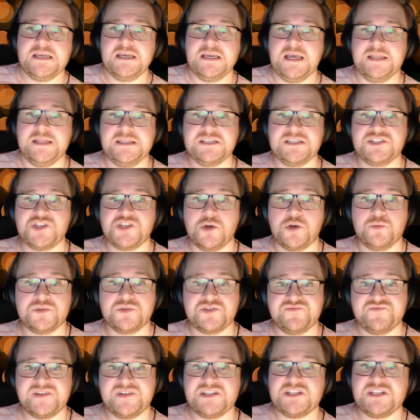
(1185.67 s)
And this song
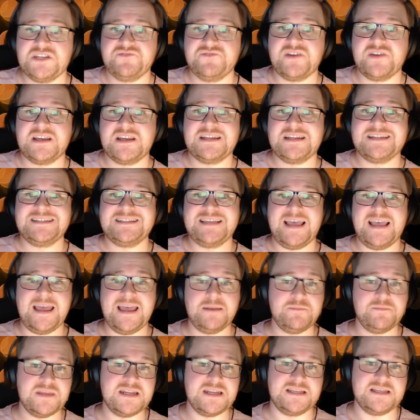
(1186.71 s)
was originally written in
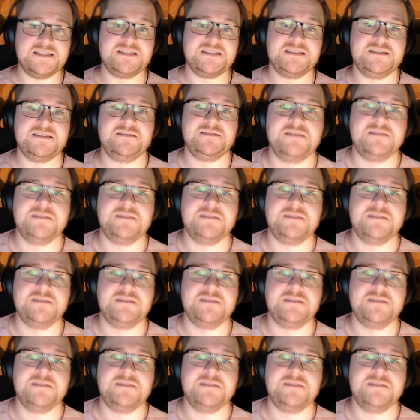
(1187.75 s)
10 minutes